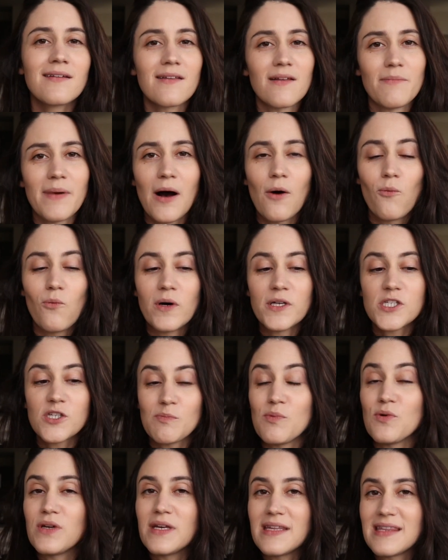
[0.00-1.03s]
about what
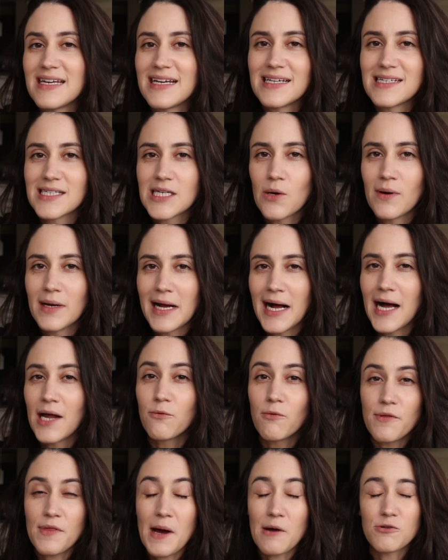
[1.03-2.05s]
spooky thing is going
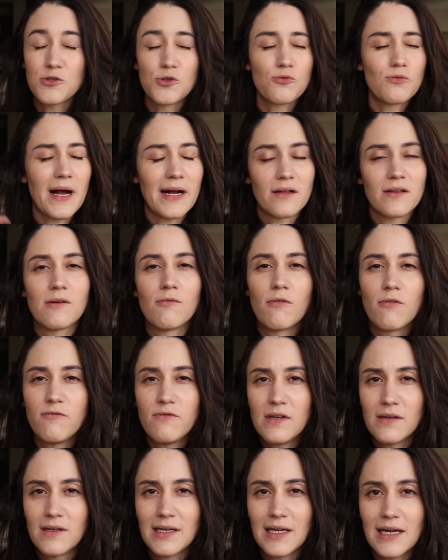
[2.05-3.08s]
on without directly
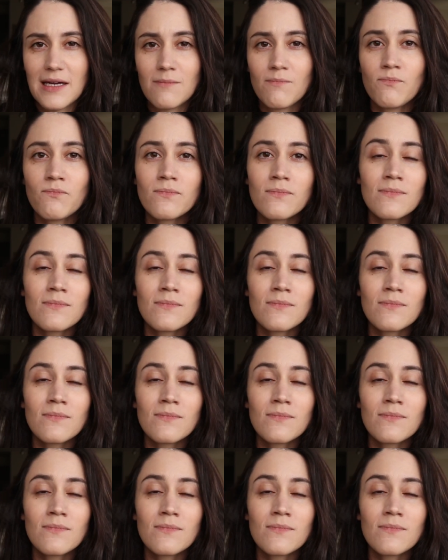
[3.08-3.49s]
revealing it.